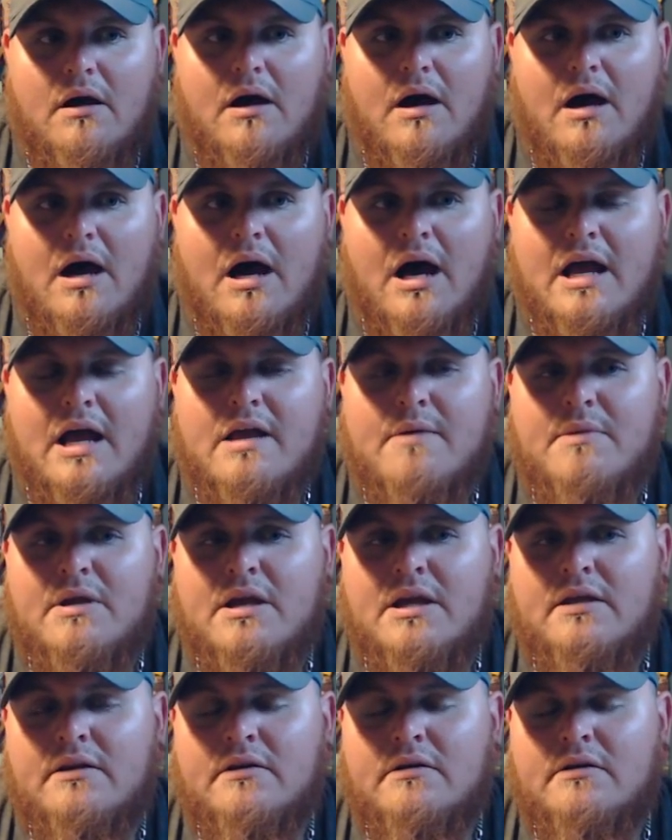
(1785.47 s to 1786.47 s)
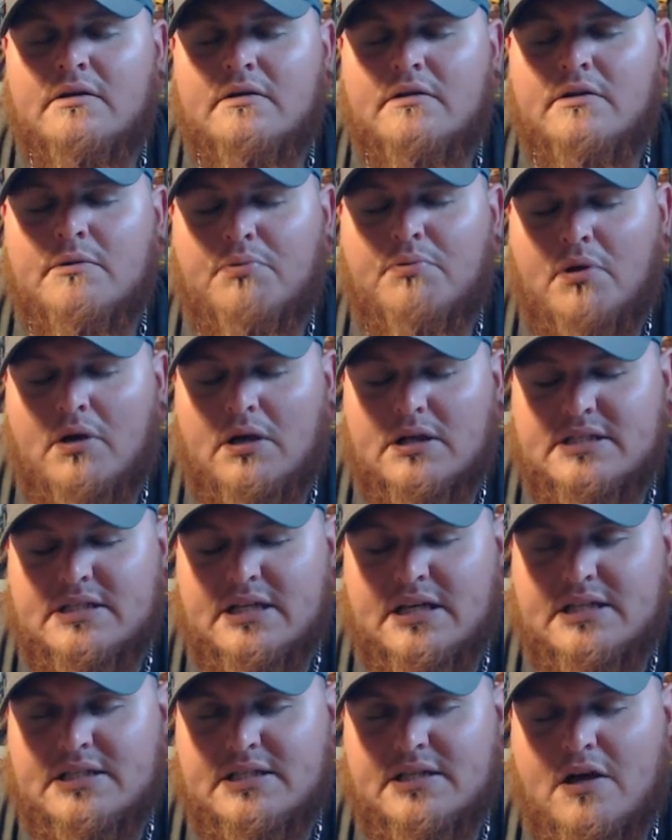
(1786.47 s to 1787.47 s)
I am in the
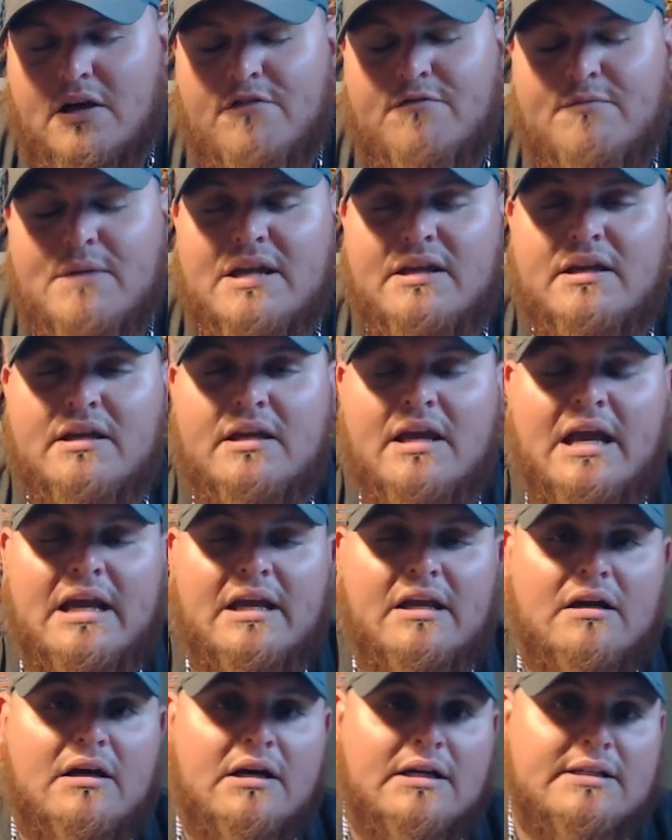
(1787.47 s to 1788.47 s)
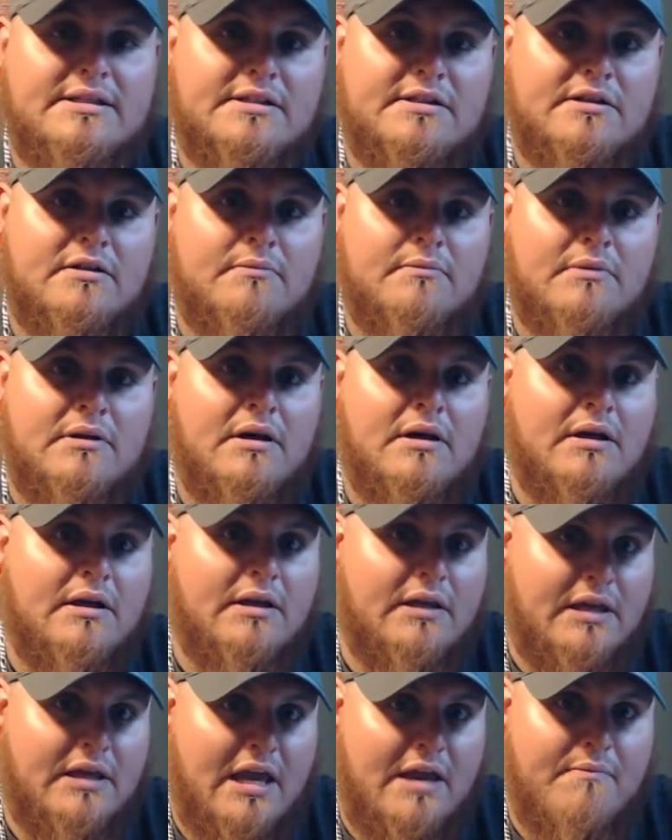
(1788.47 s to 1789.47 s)
process of making a custom
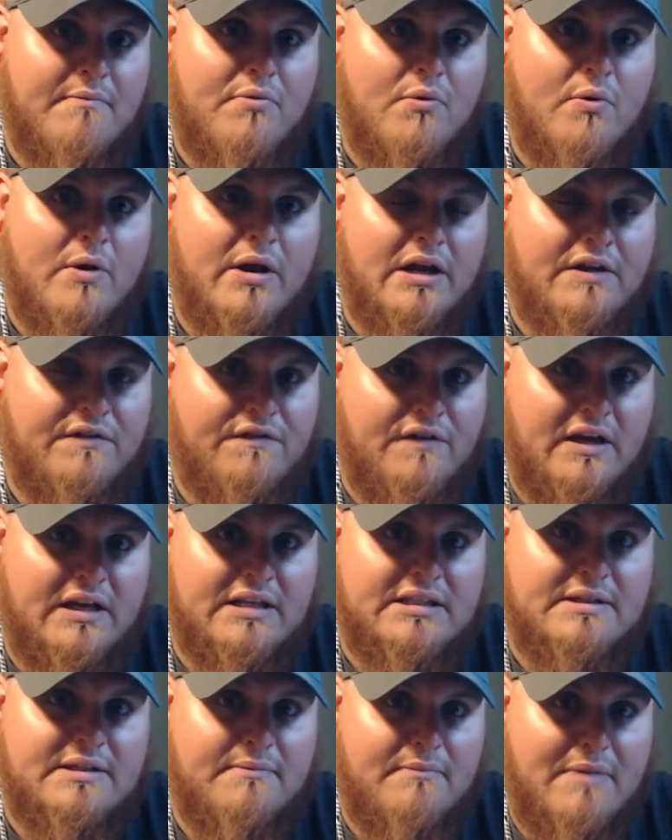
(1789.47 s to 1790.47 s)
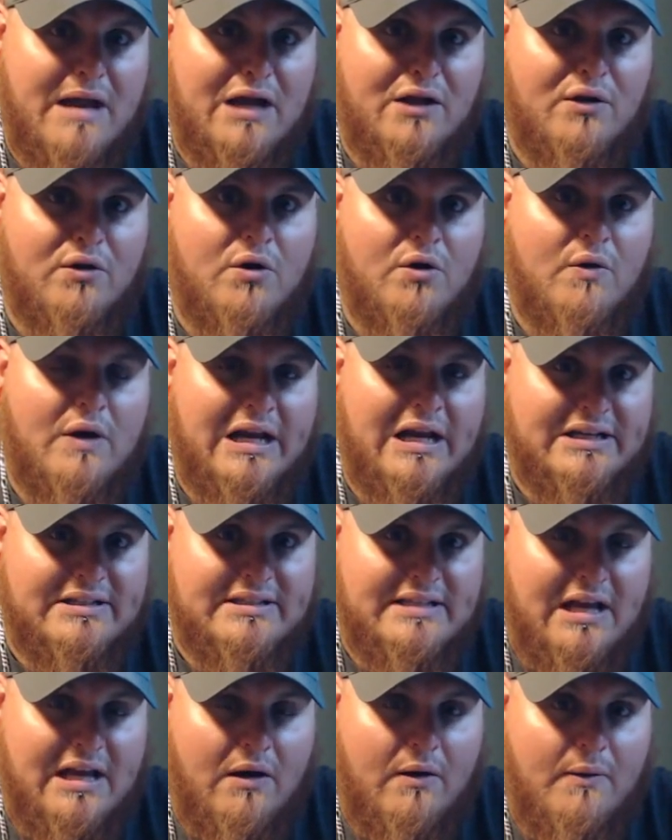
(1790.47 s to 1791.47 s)
Game Boy Advanced Macro
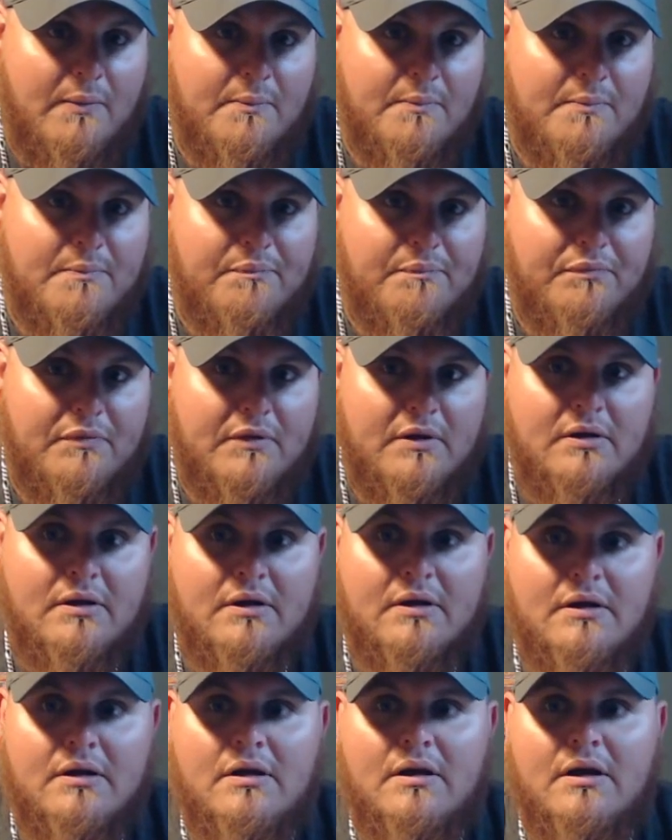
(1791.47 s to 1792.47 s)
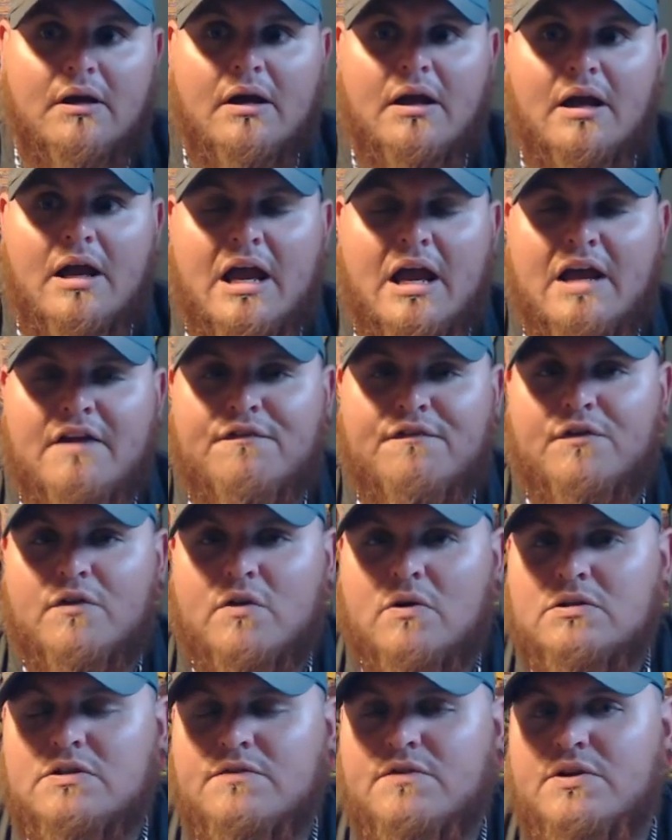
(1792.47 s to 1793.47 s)
XL. And for
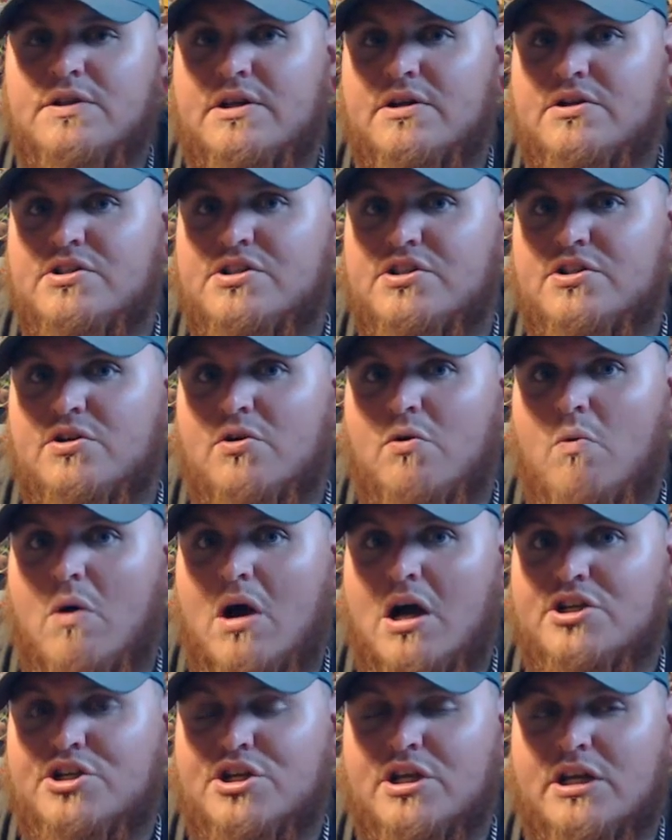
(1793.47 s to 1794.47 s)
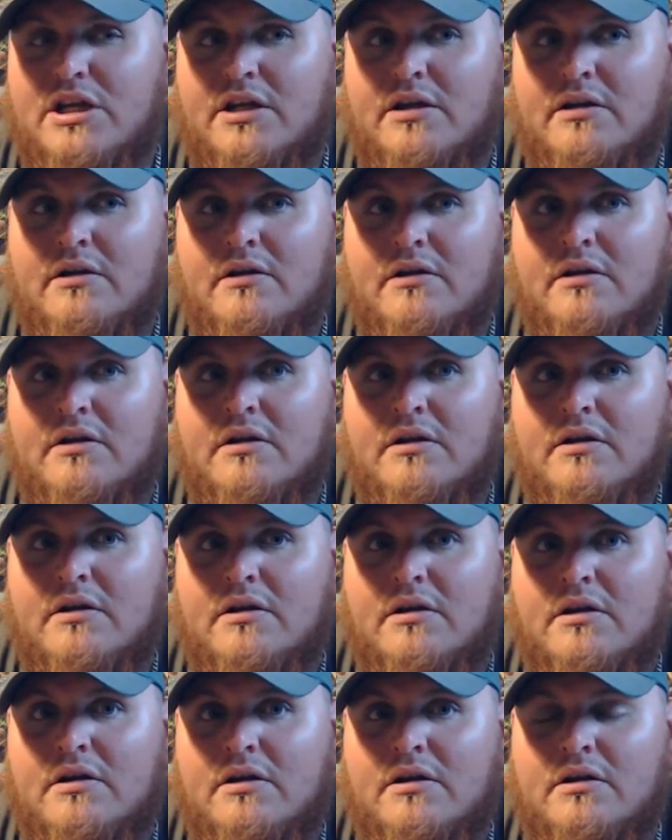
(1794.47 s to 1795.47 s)
those of you that are still watching,
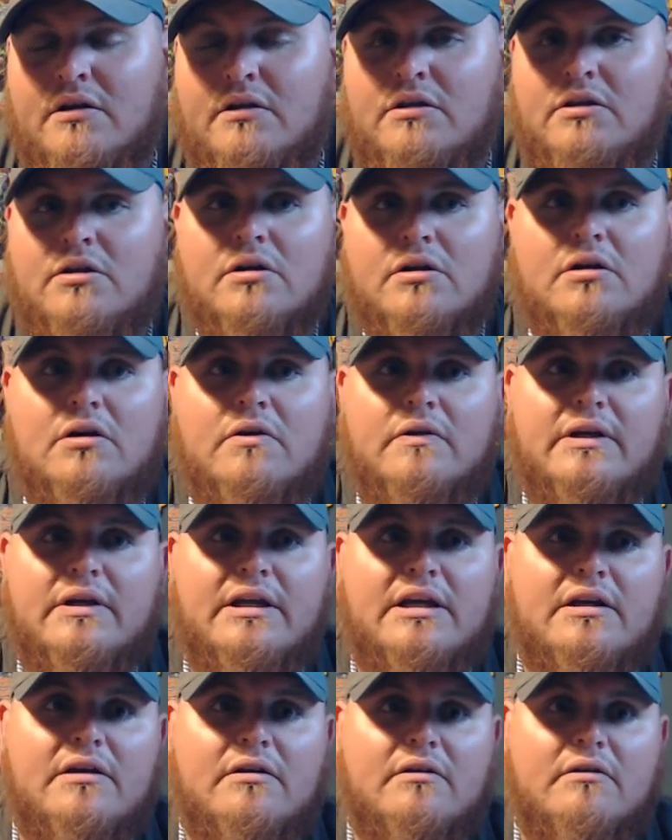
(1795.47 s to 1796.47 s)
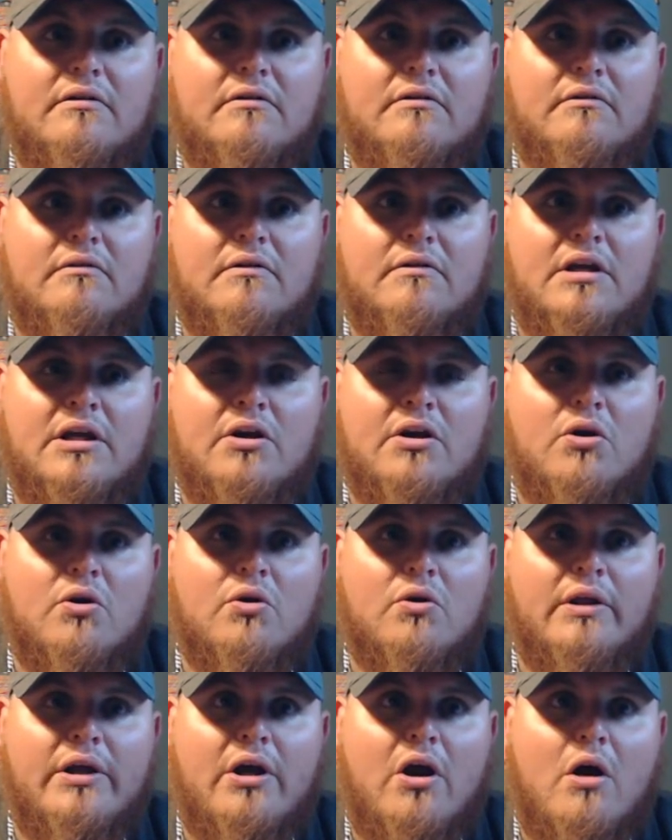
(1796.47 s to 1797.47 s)
you're going to get an
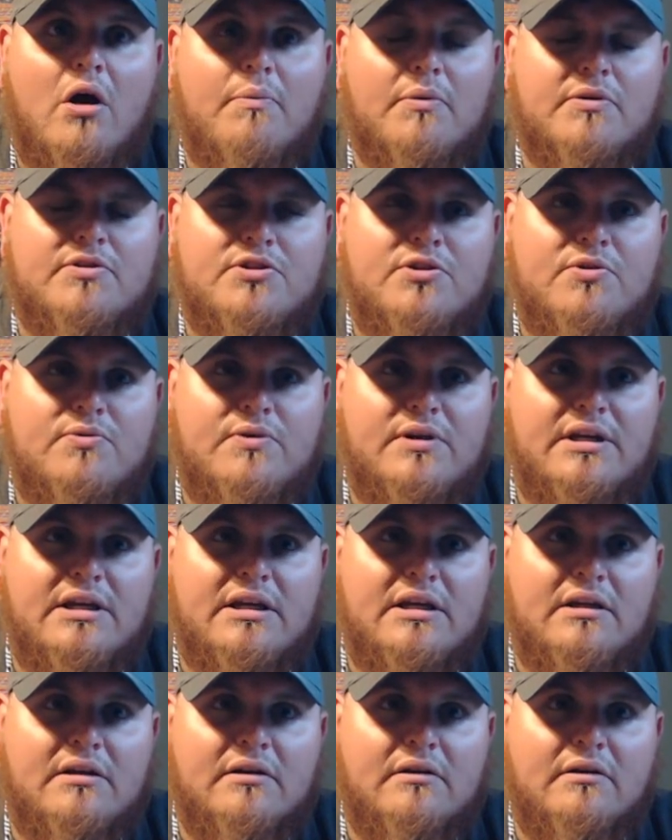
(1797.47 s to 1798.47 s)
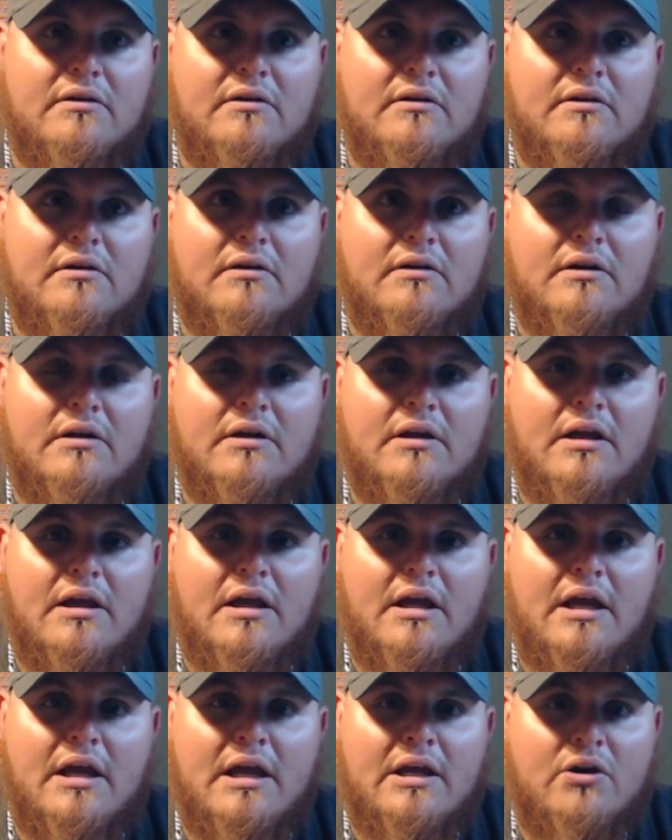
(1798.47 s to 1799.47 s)
early opportunity
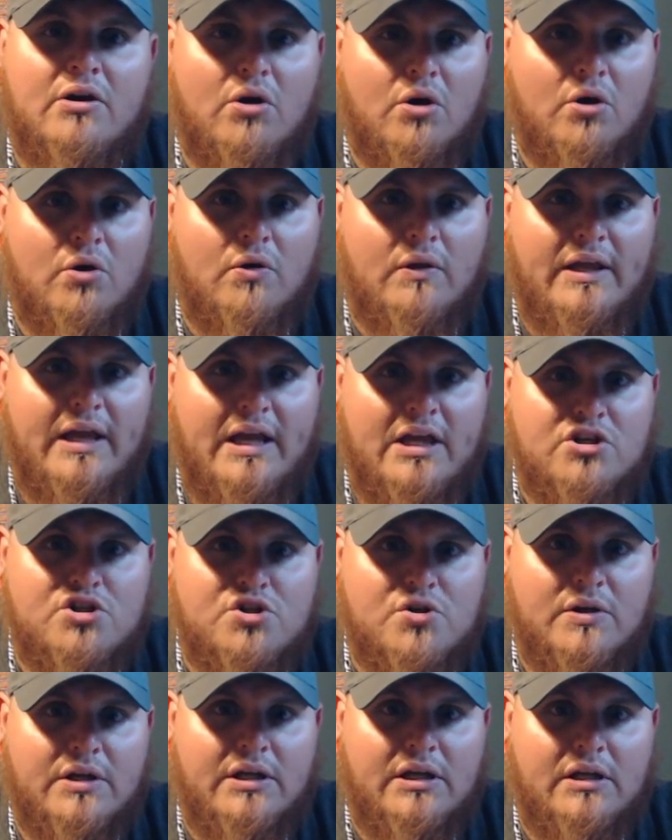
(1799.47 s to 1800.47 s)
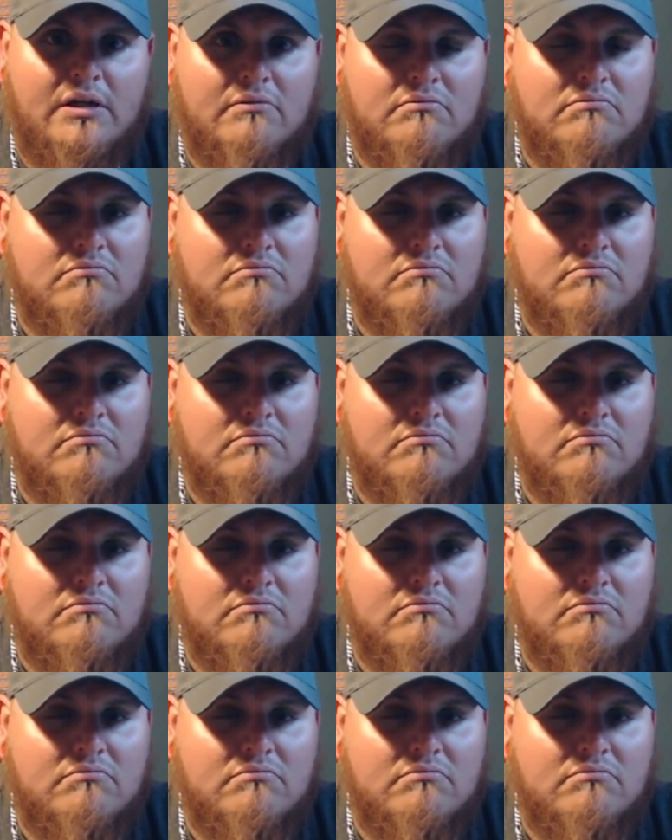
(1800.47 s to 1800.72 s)
and early entry